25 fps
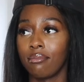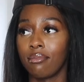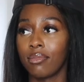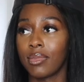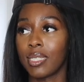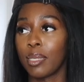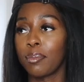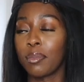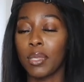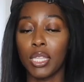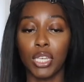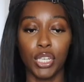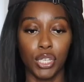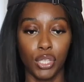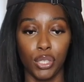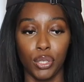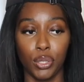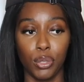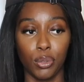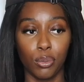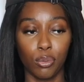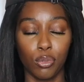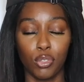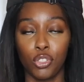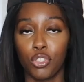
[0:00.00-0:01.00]
something
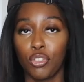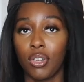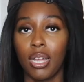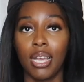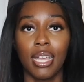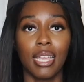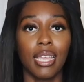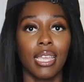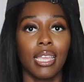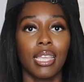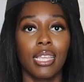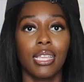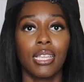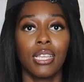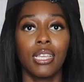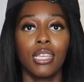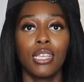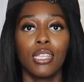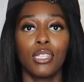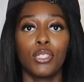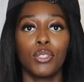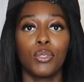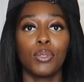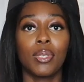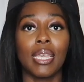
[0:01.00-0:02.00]
new, trying
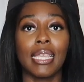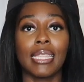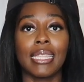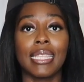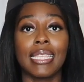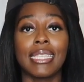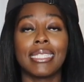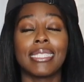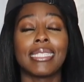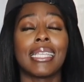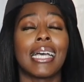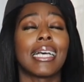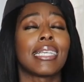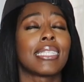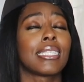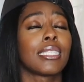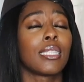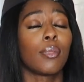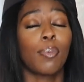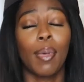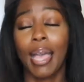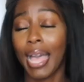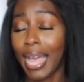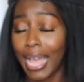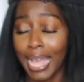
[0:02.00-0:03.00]
to get these tests to
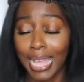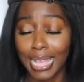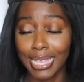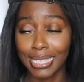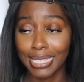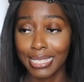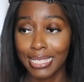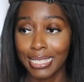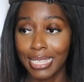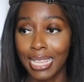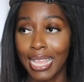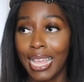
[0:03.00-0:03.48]
pass.